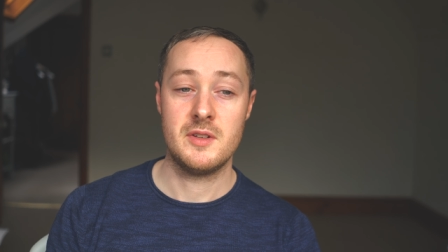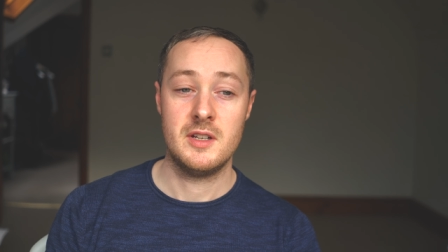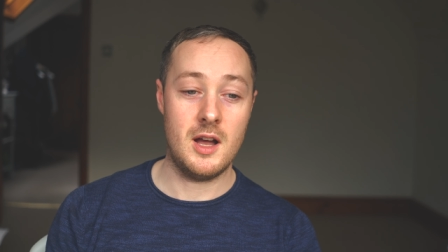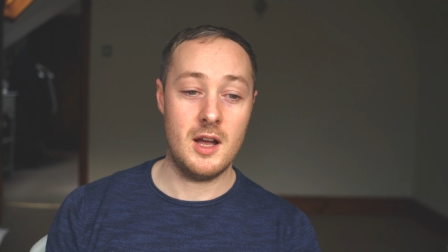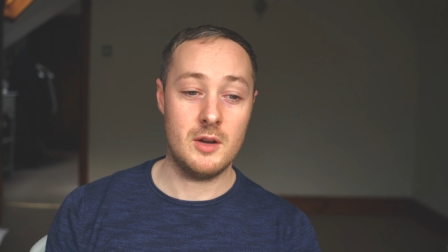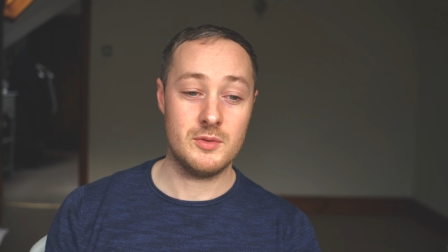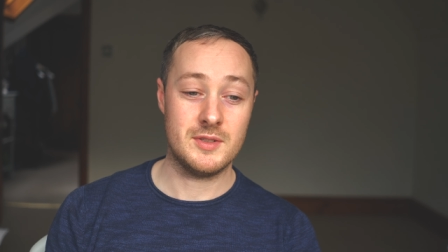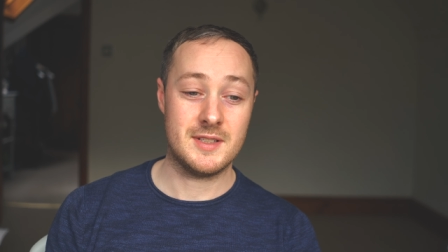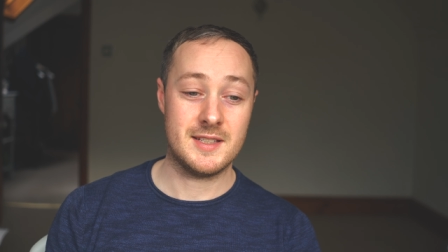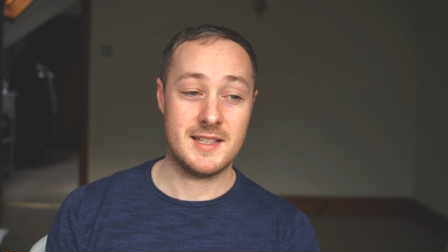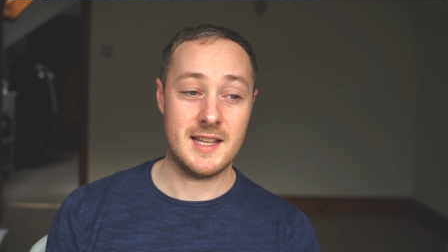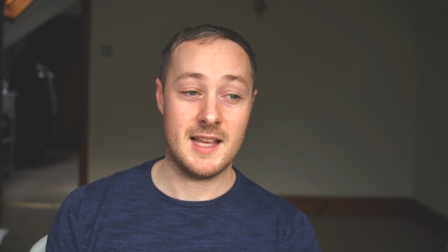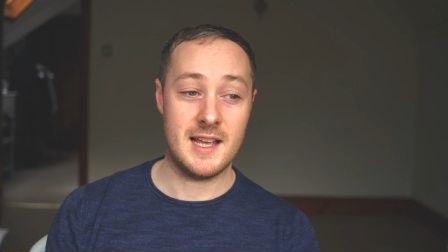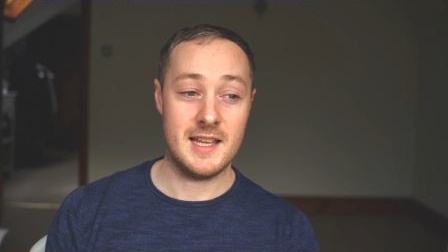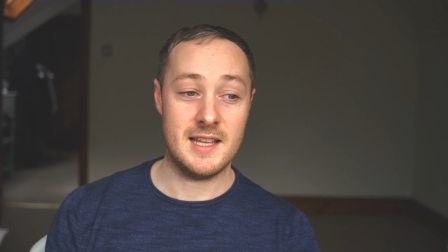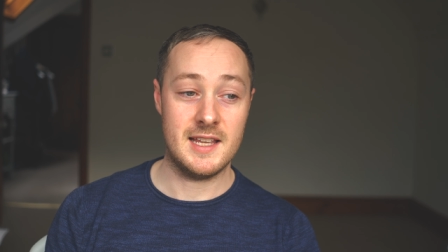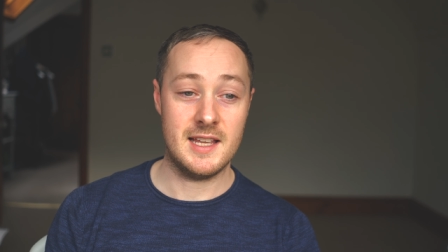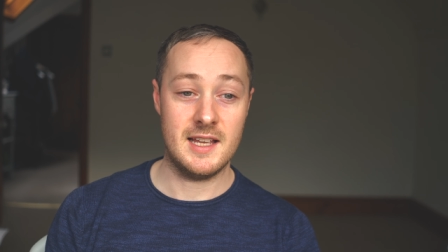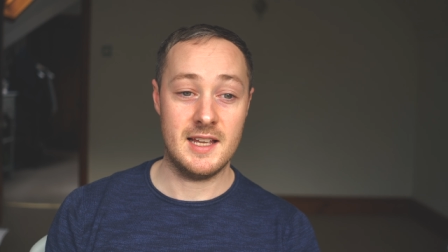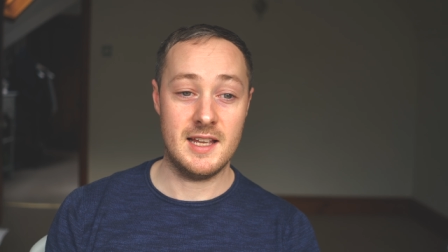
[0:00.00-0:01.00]
I would
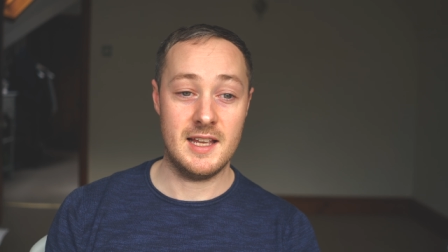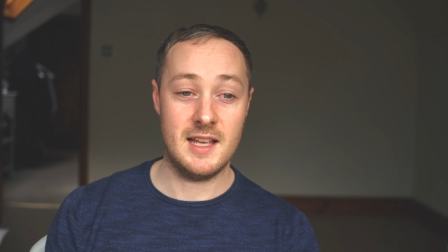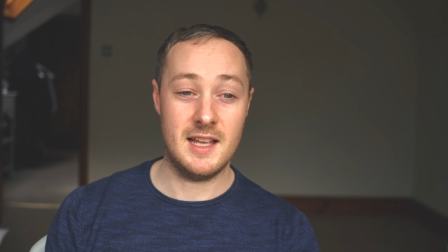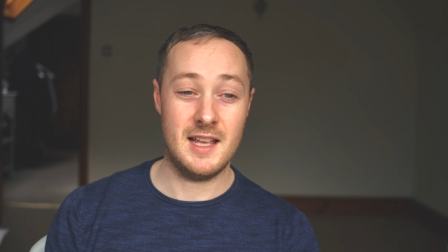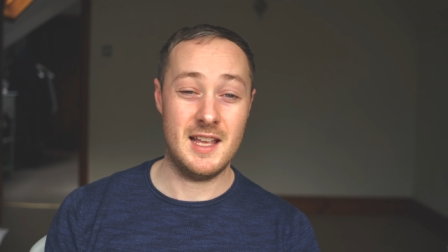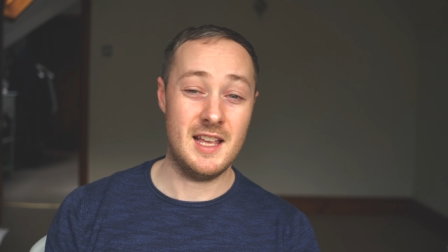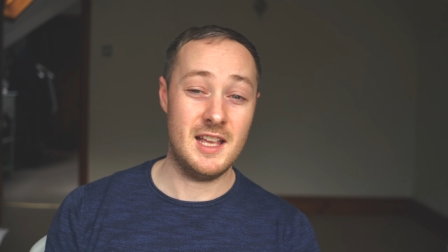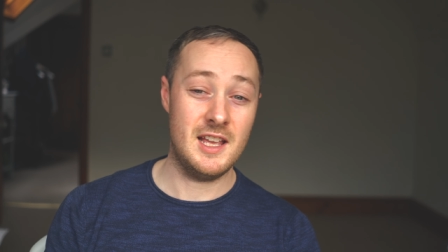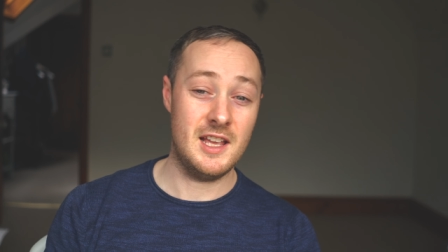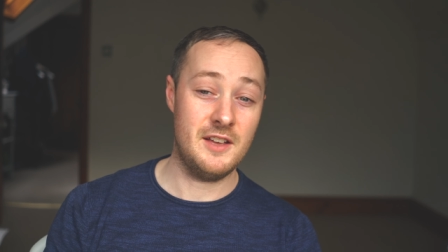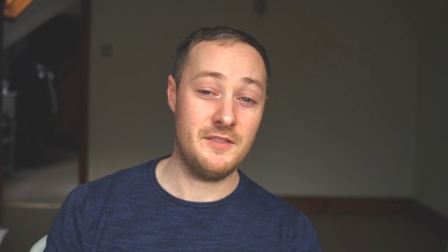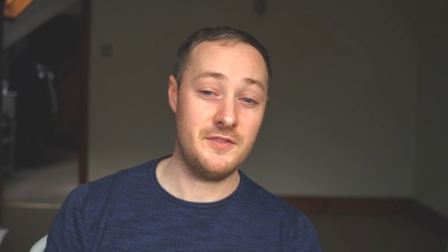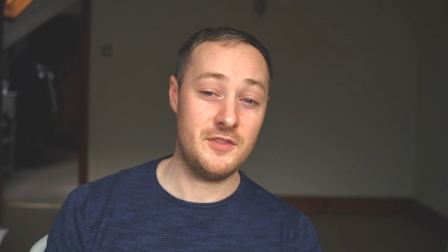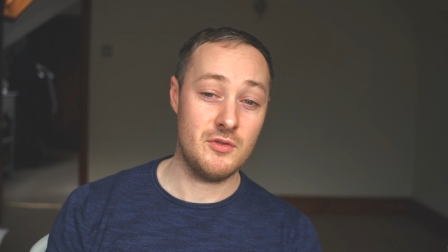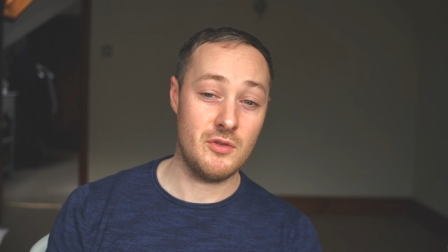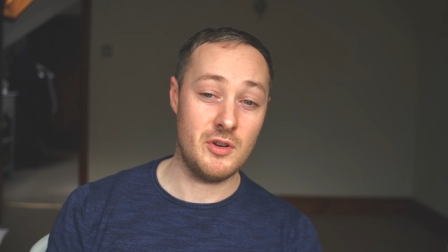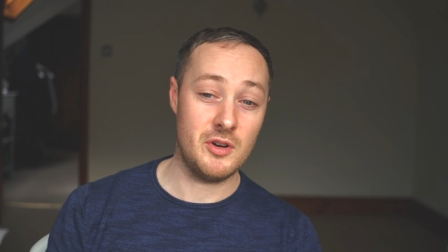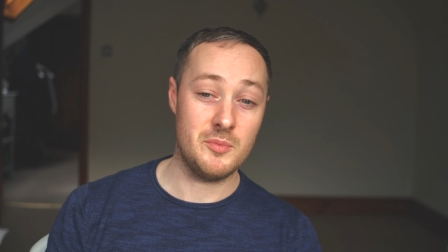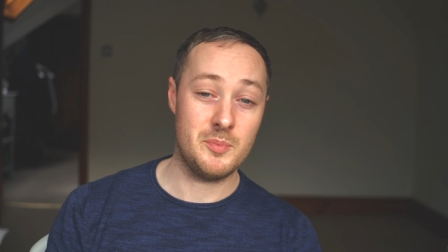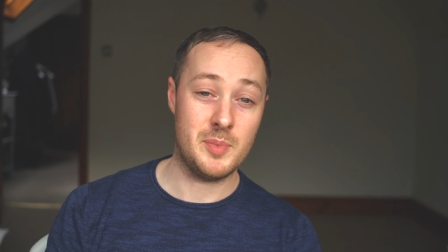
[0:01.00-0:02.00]
say if
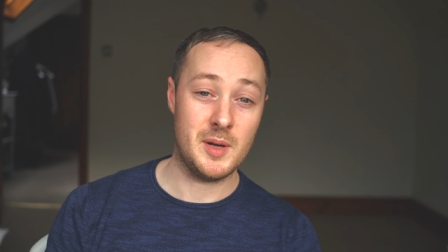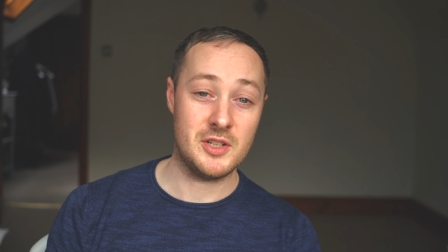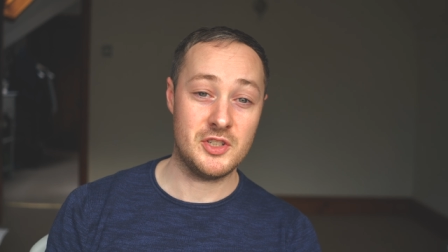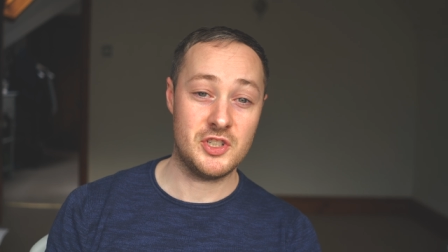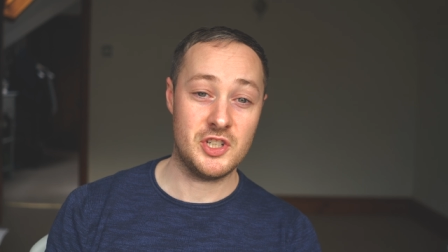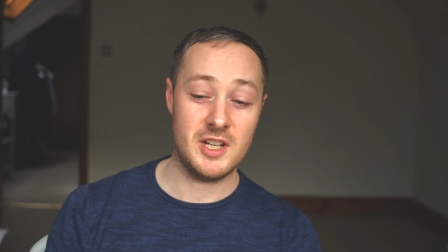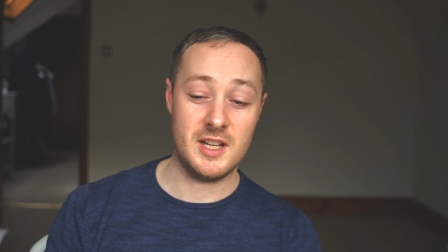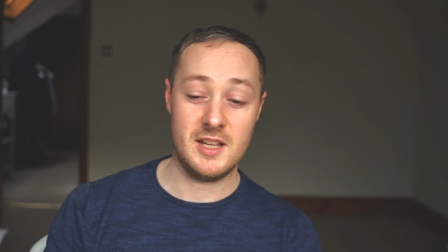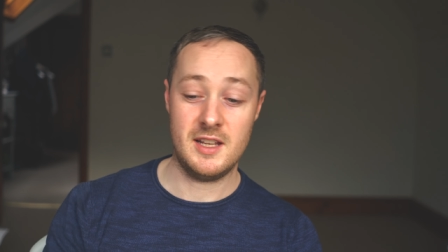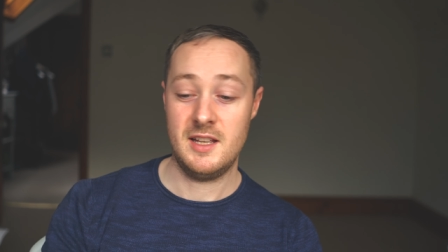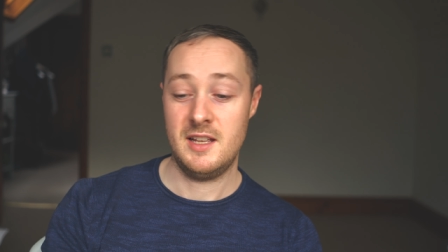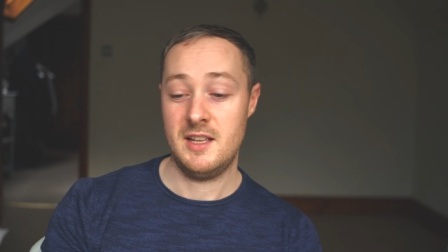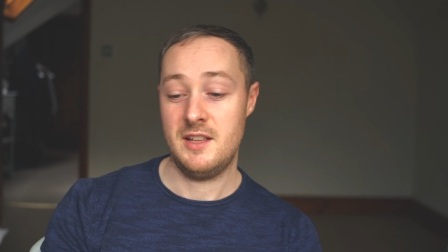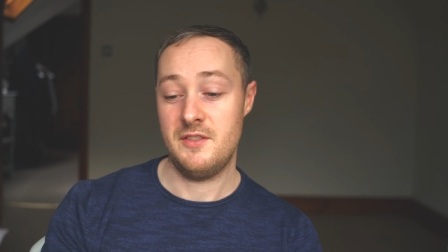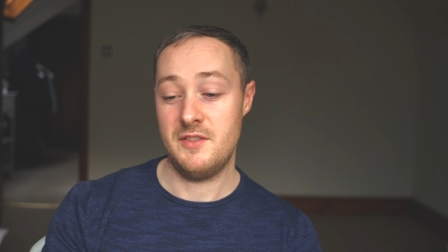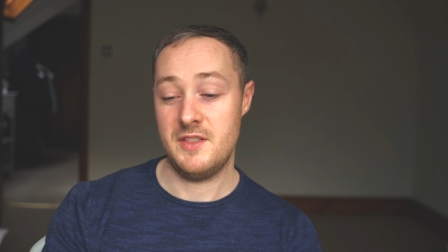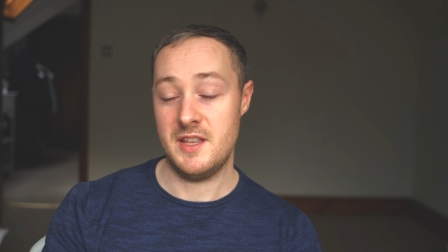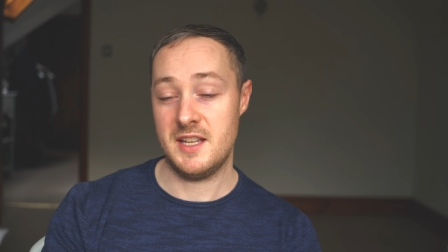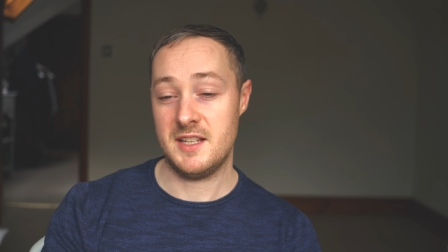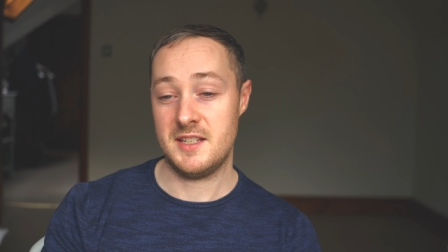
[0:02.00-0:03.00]
you're on a budget,
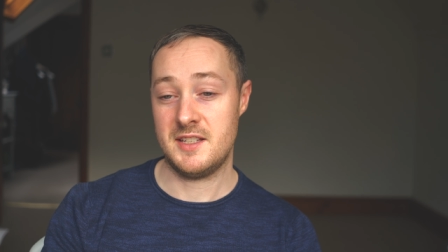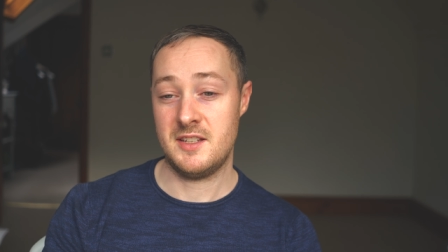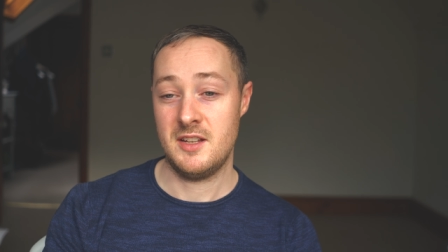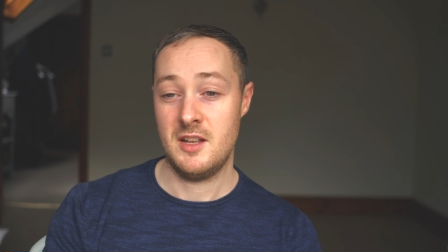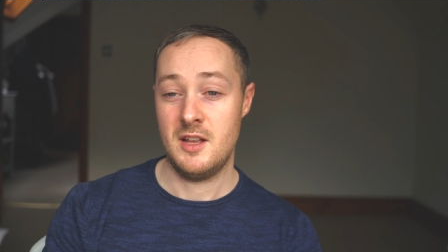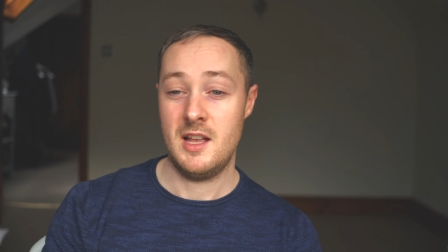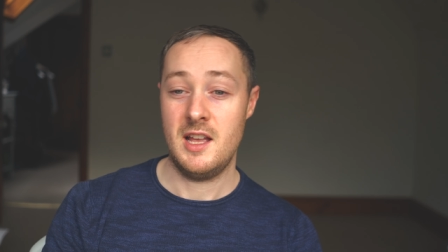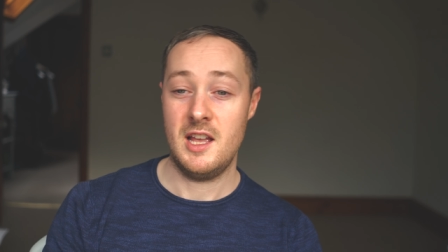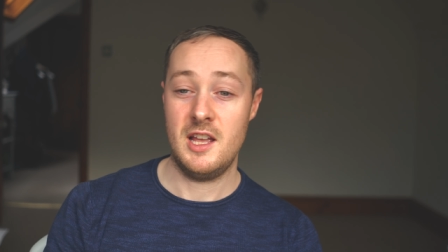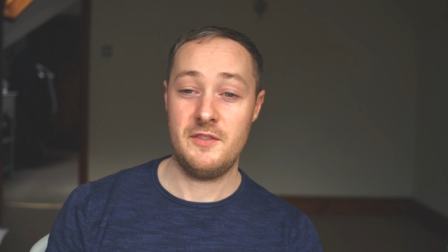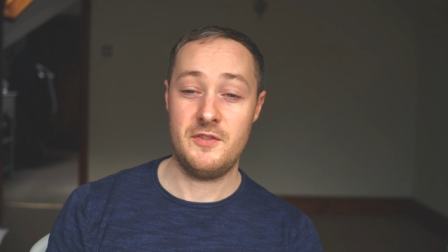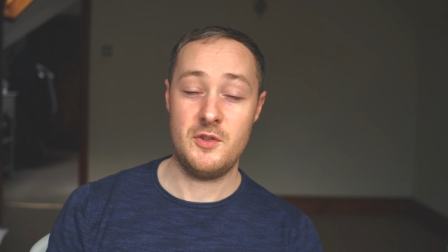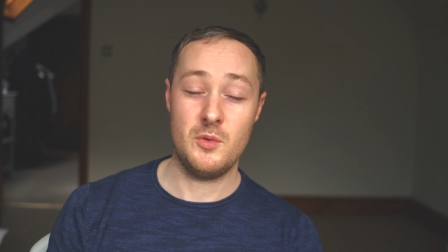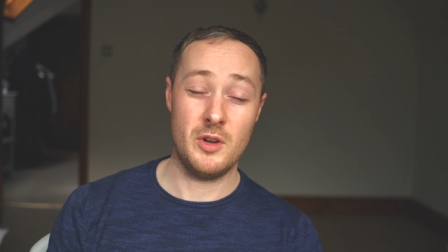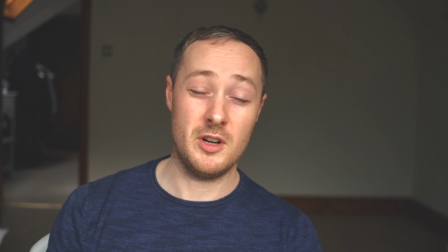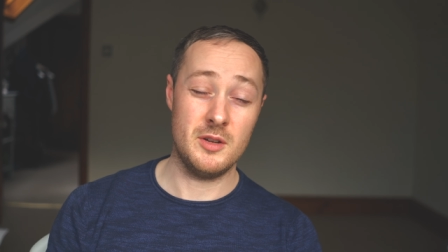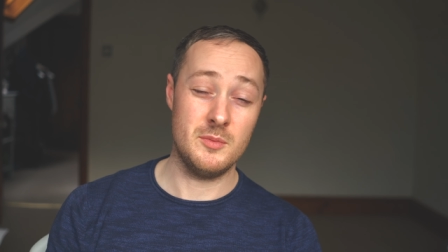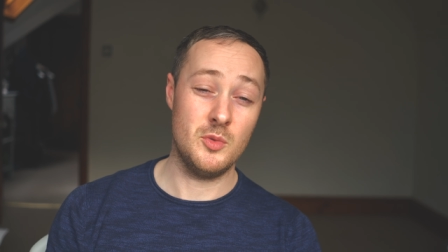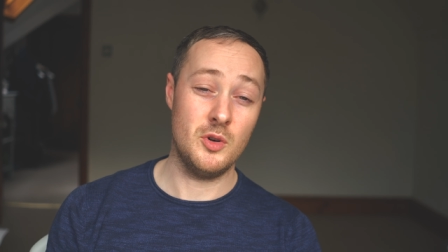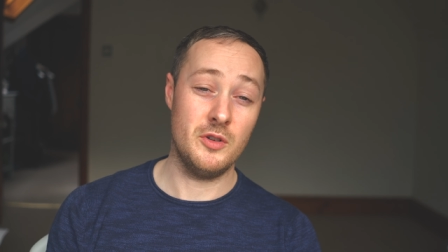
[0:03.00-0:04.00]
this. If you
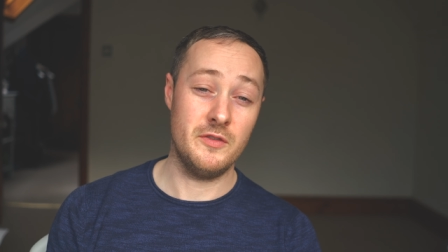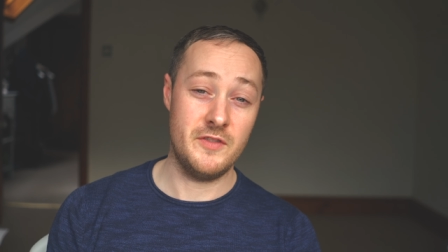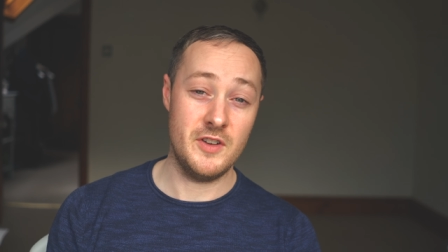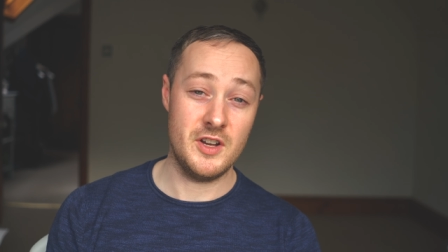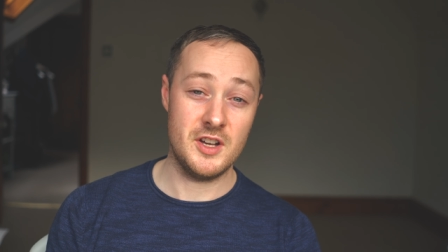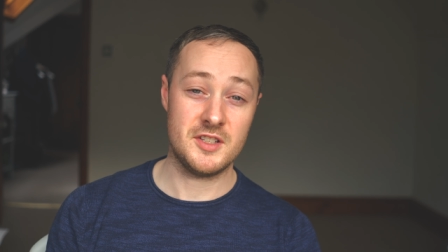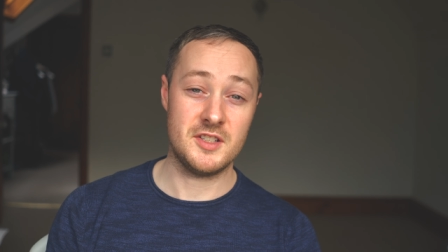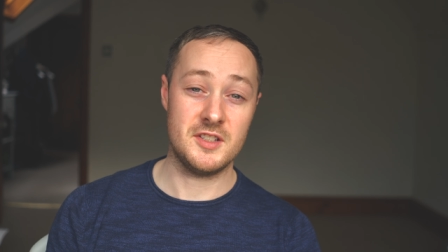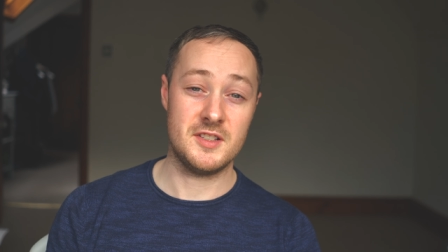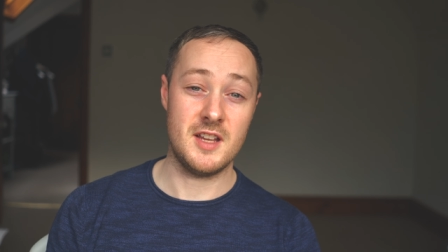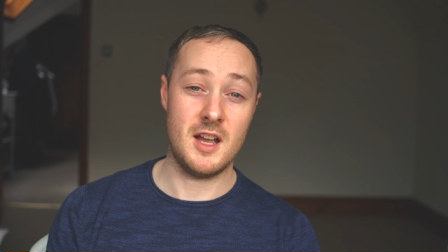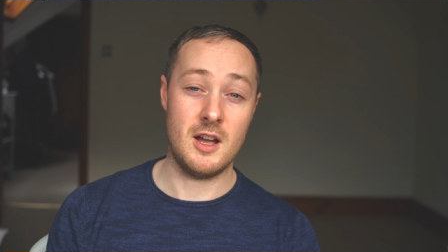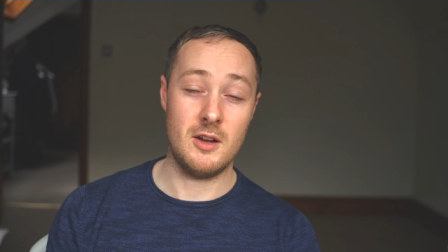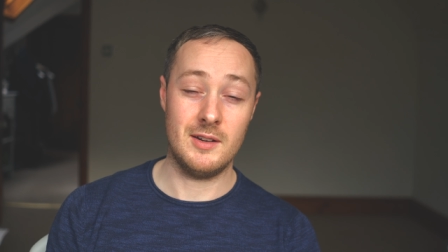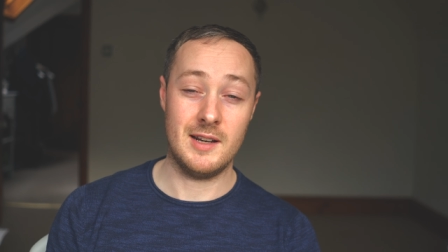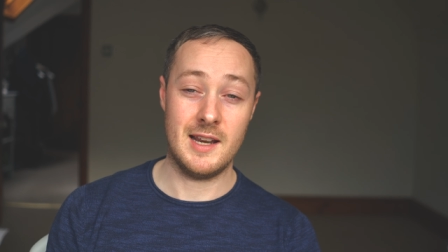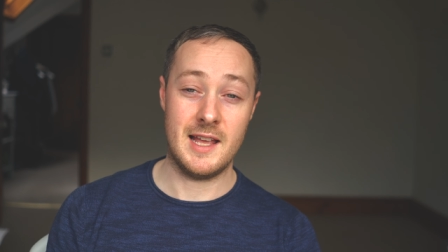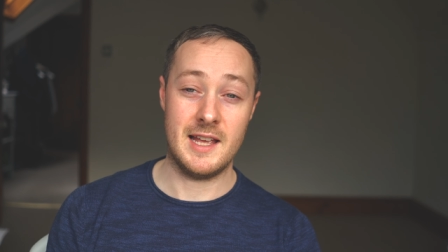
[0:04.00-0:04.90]
want a more versatile